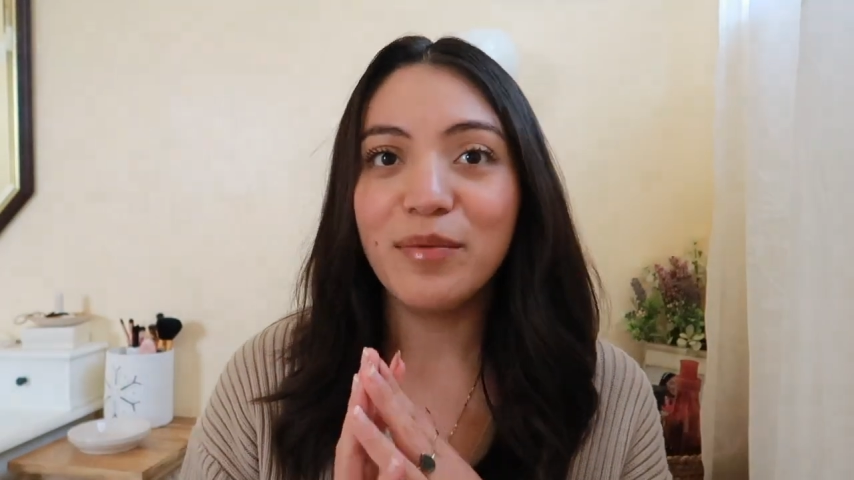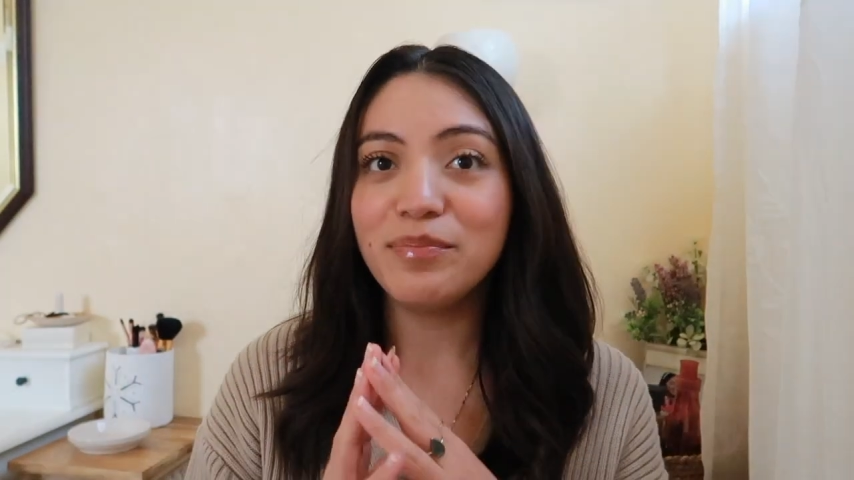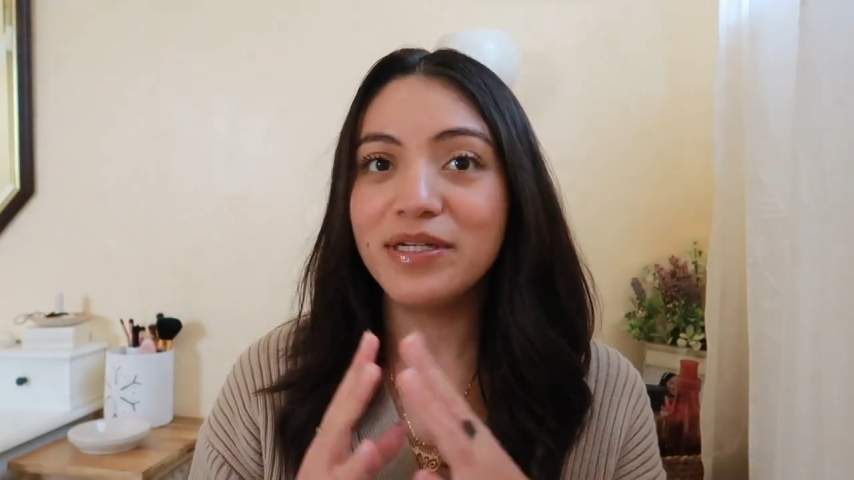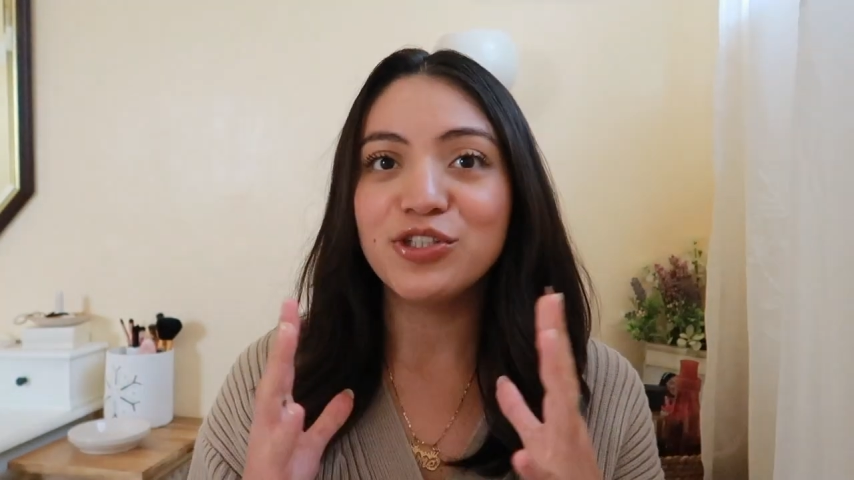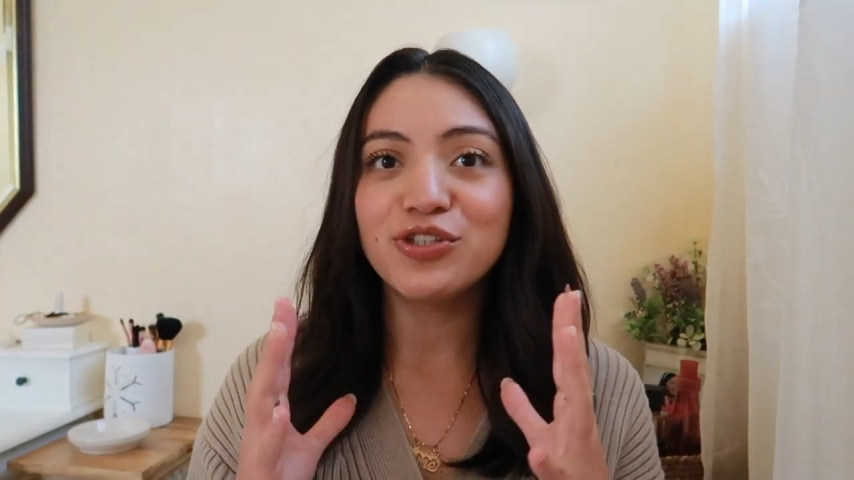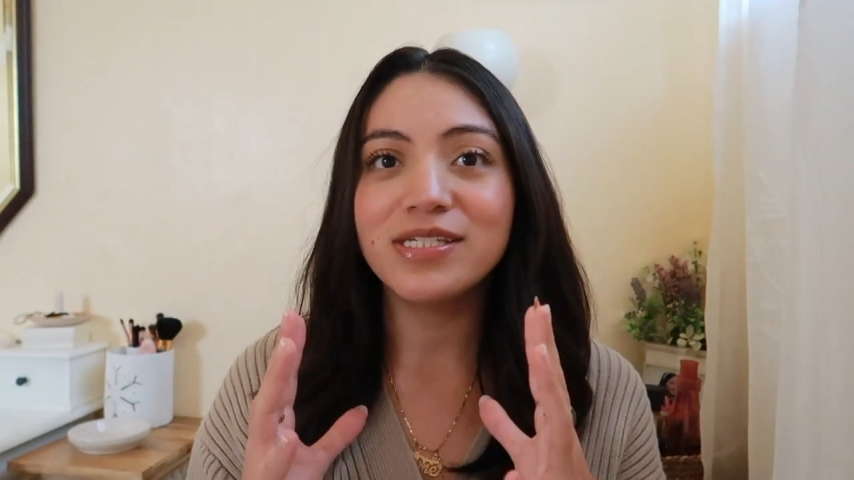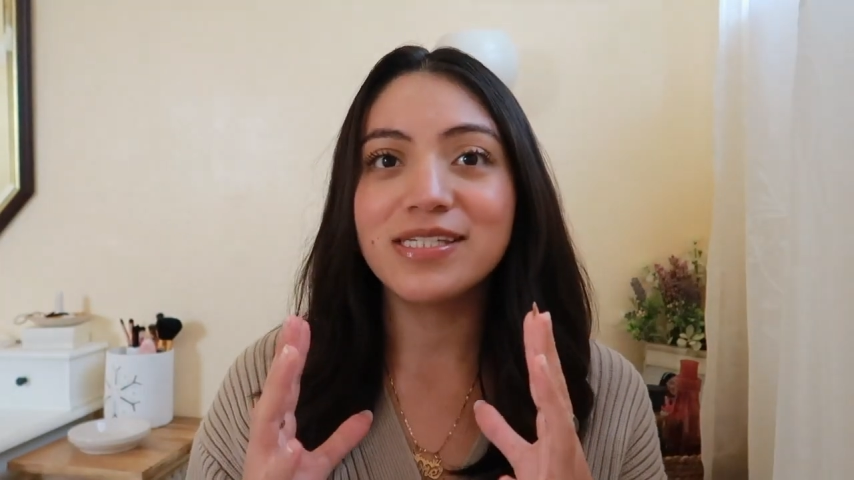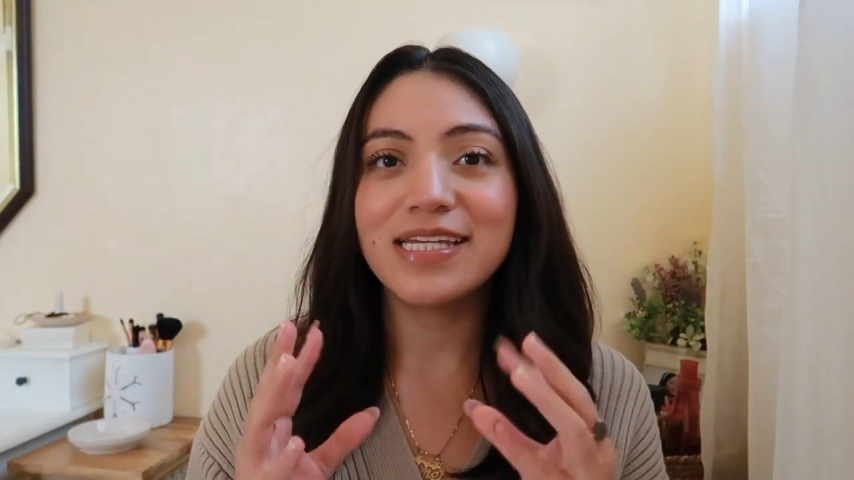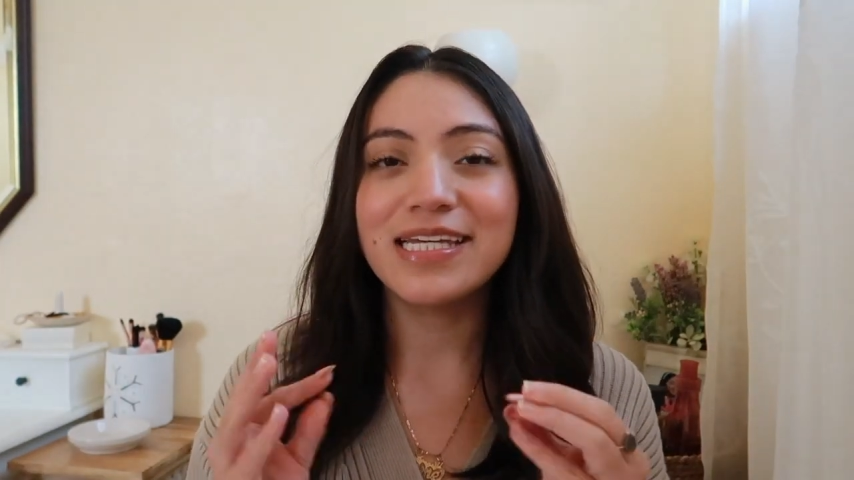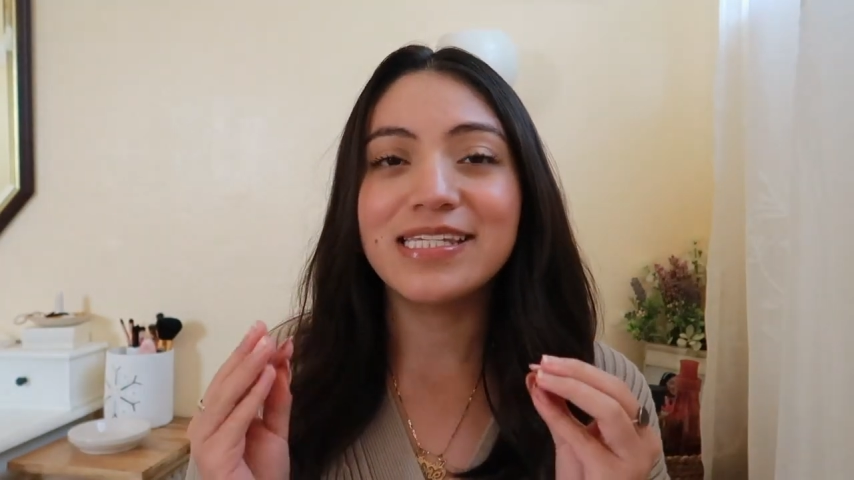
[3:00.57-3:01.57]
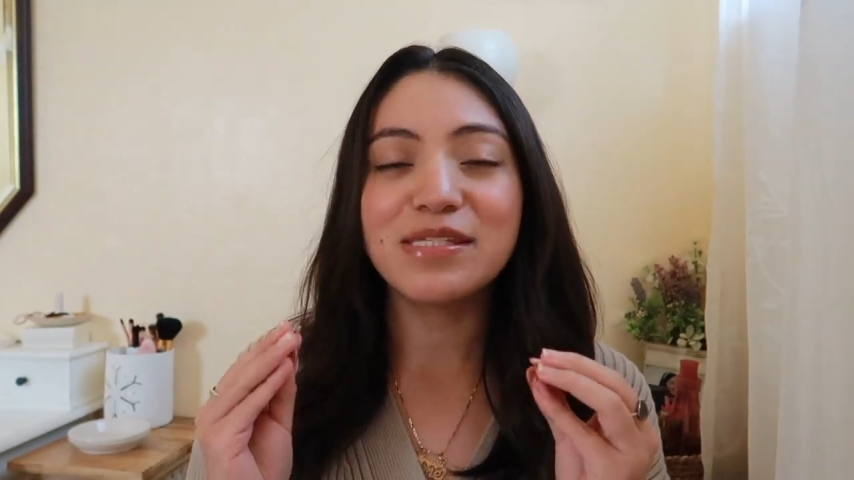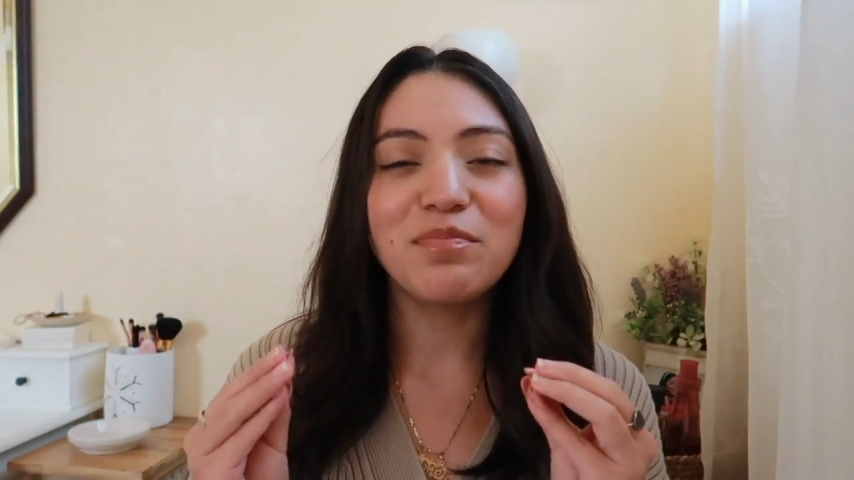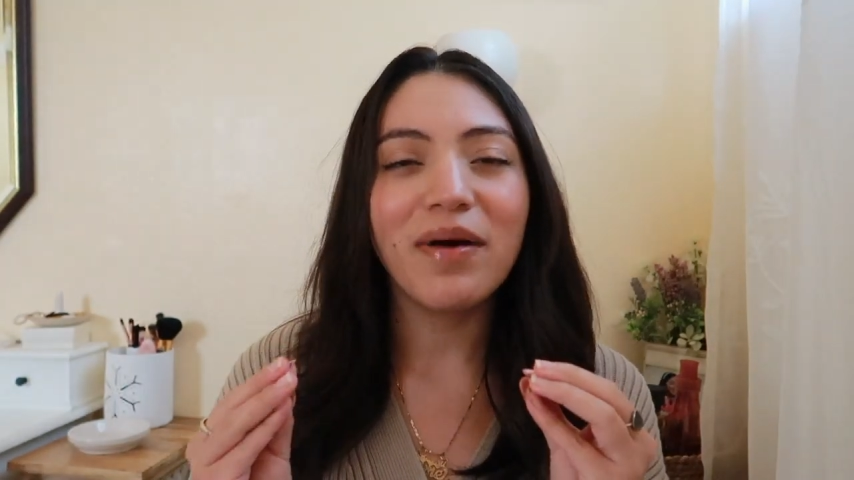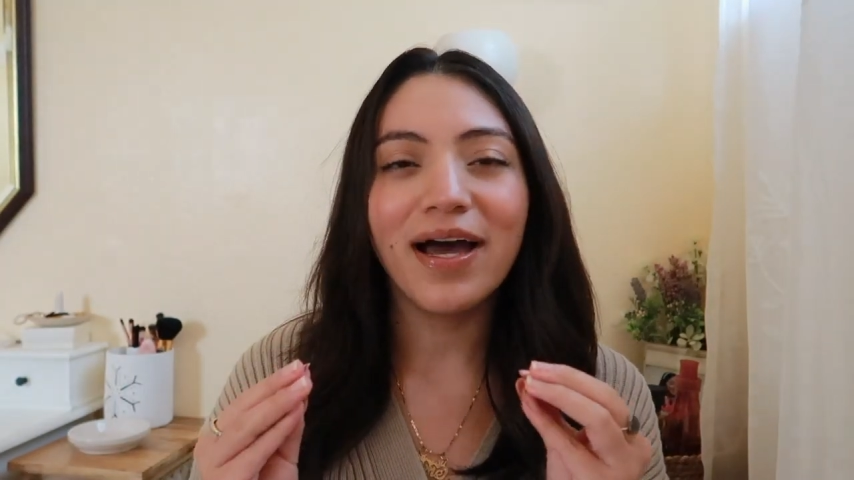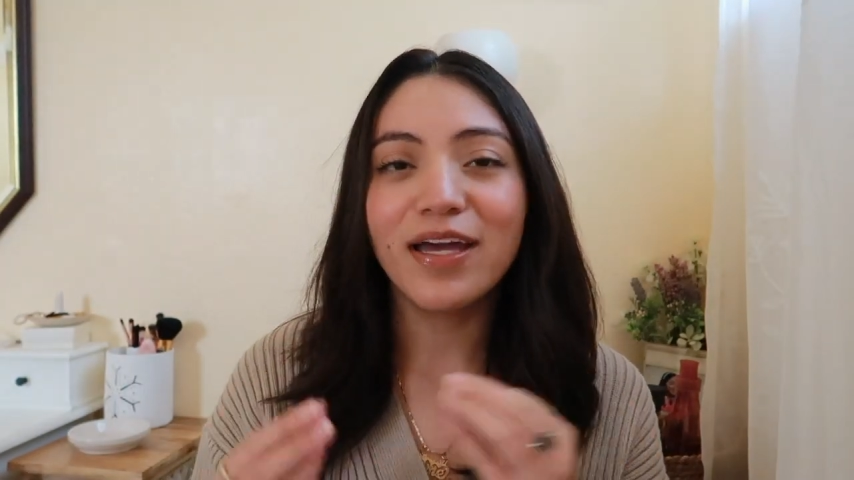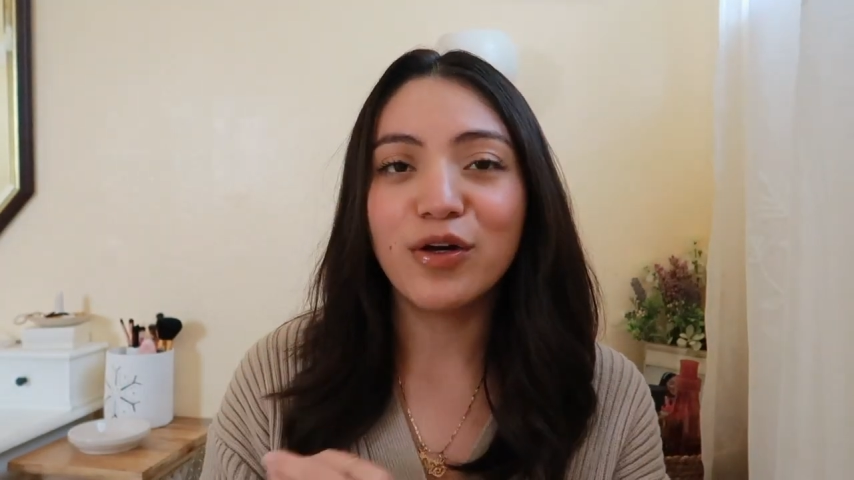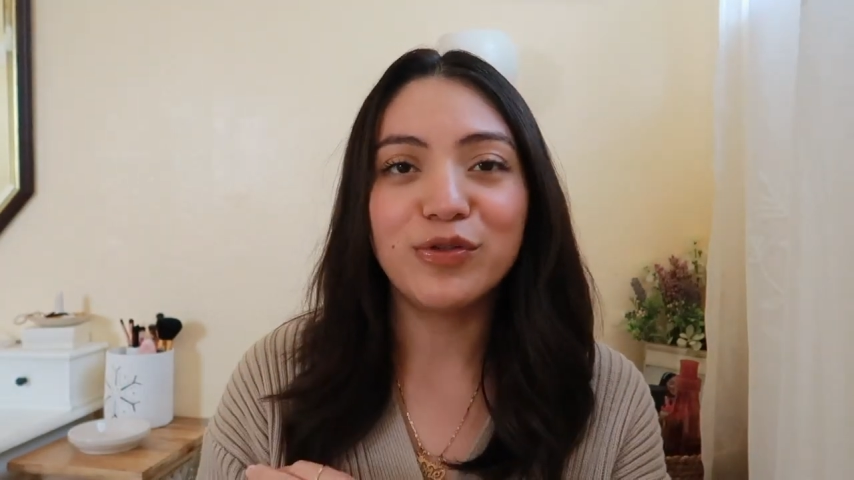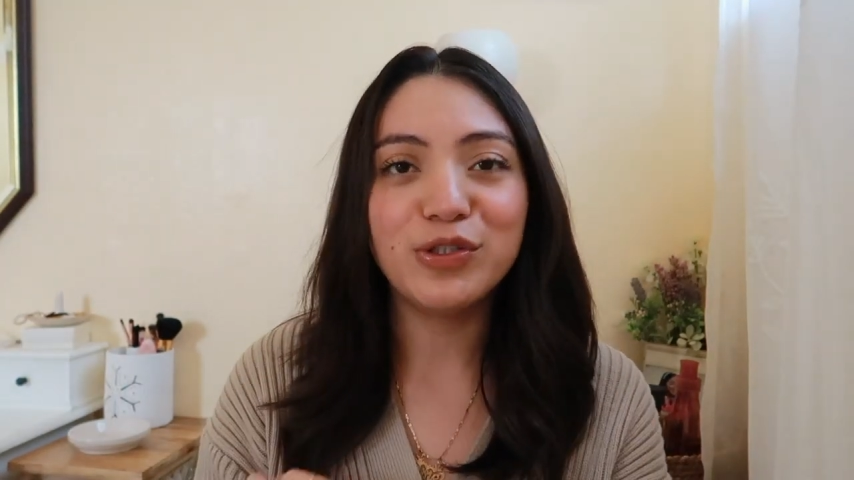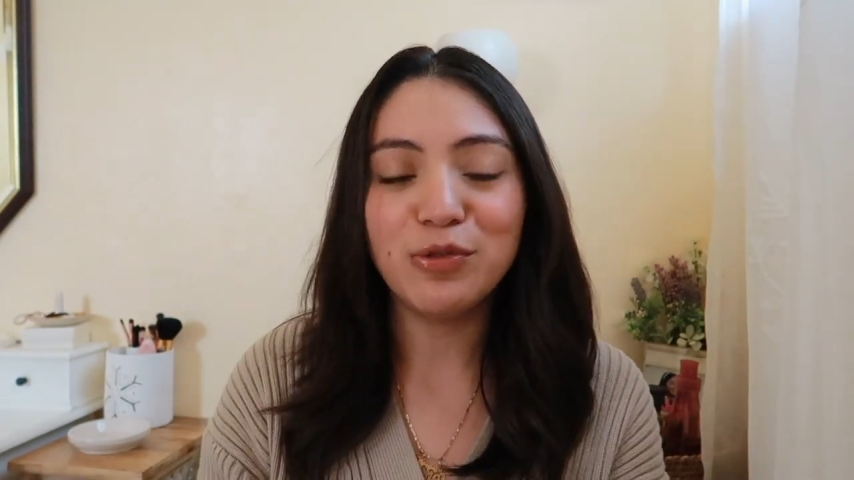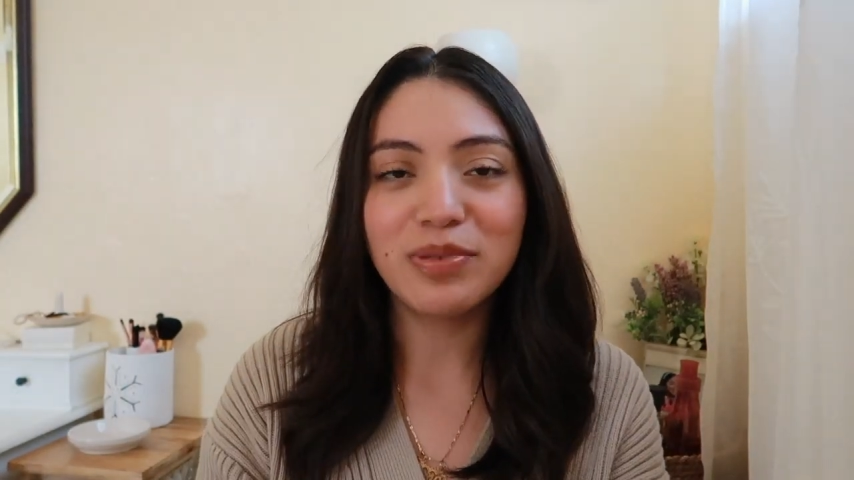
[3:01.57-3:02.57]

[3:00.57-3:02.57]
Pinterest is my go-to